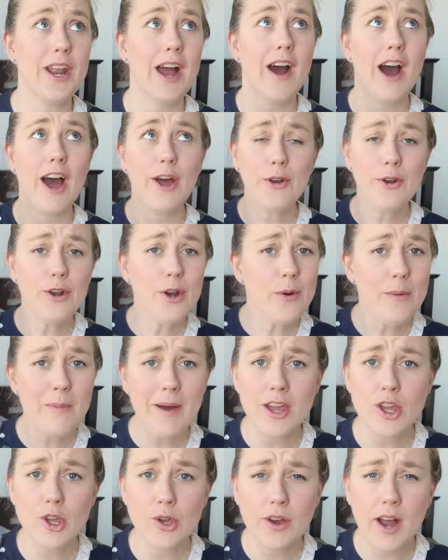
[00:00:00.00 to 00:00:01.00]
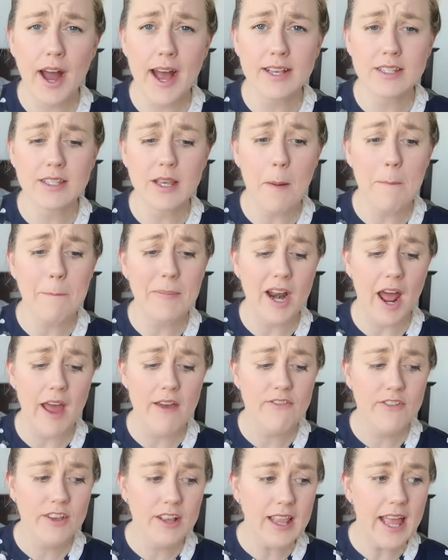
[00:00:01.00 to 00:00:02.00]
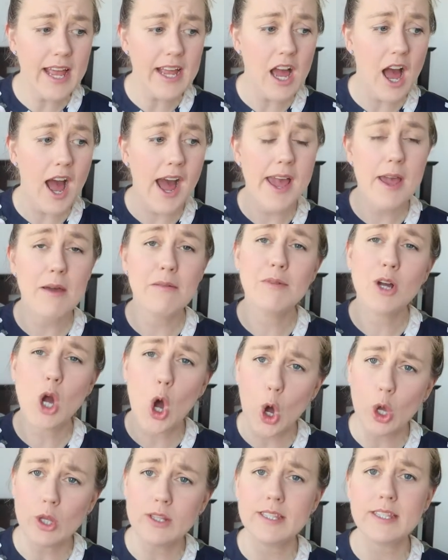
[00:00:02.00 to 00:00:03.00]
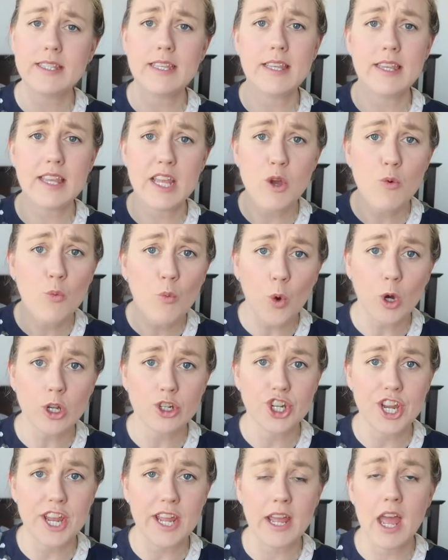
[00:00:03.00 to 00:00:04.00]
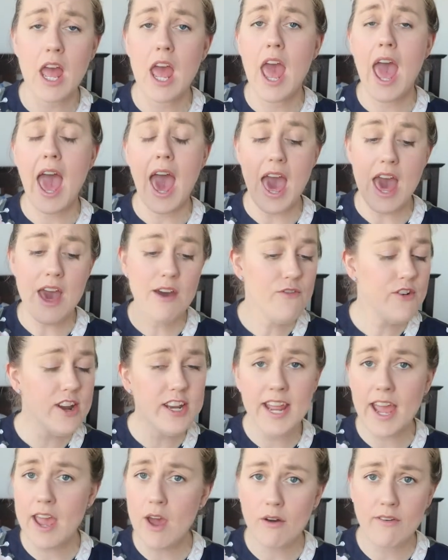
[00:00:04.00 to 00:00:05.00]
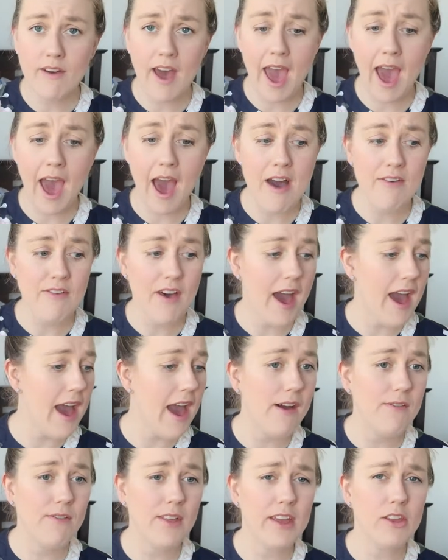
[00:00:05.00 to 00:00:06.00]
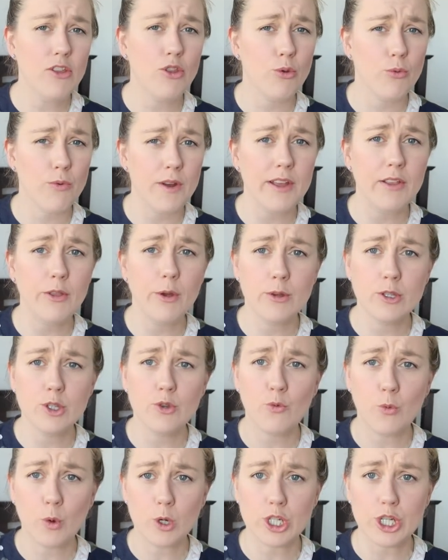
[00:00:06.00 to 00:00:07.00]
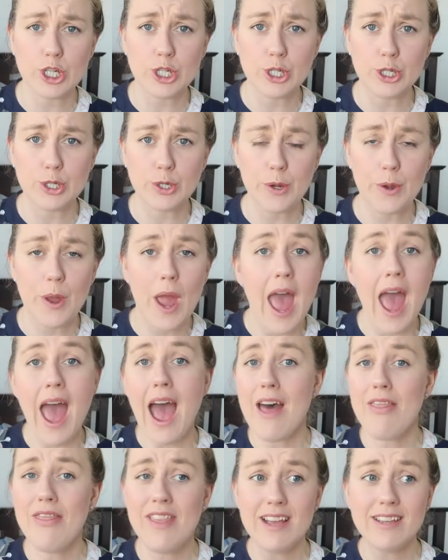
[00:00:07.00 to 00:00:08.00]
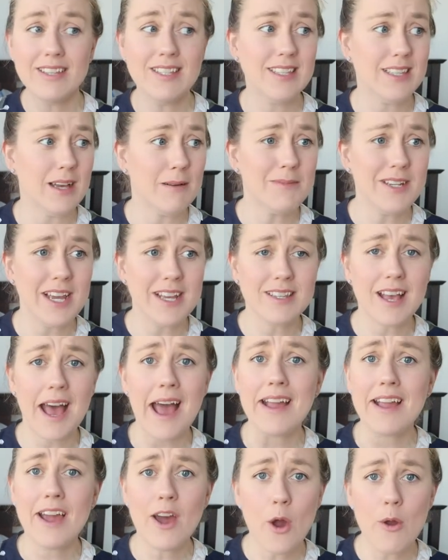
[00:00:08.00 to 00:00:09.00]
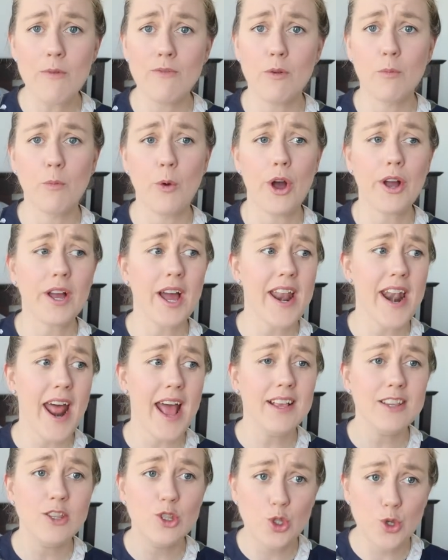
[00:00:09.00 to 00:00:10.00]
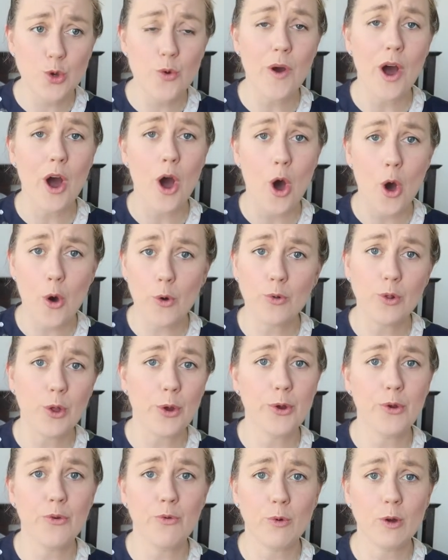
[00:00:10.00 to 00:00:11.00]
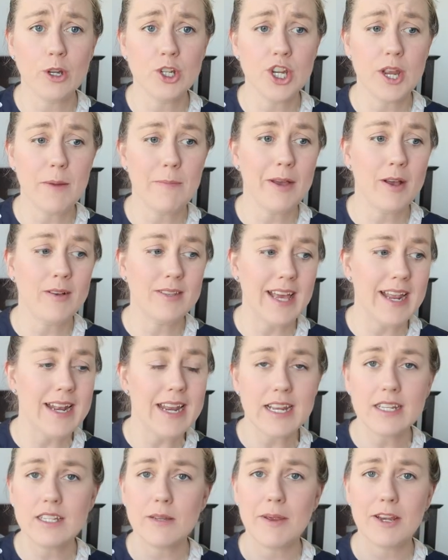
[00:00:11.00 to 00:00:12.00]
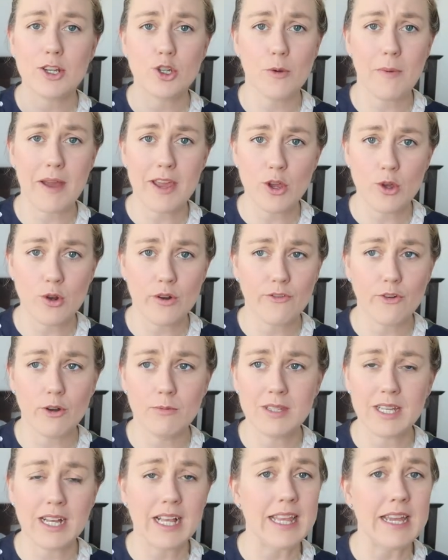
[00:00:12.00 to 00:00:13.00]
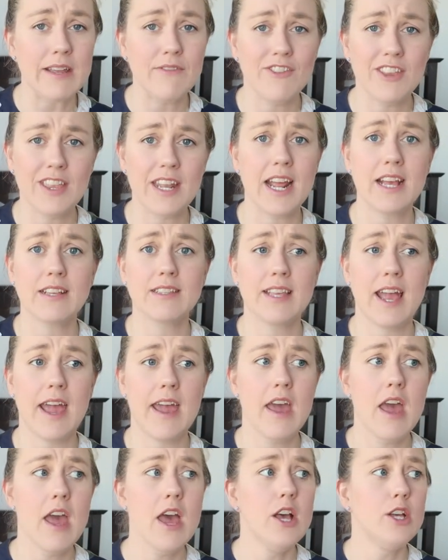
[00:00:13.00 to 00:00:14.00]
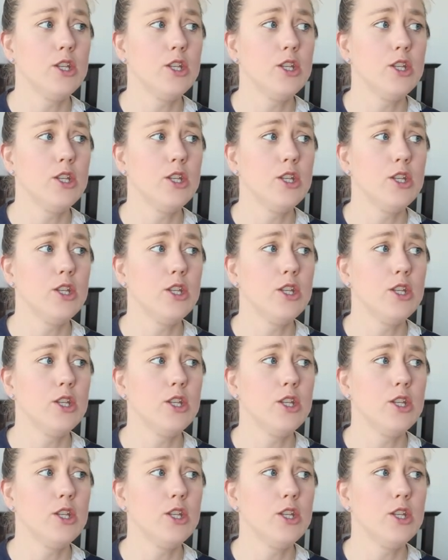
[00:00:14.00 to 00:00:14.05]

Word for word: Now, I don't know about you guys, but I feel like I am constantly washing every day off I have, I have like three loads of washing to do. And there's some days I get home from work and I do a whole load of washing because I need to make sure my uniforms are clean for the next day.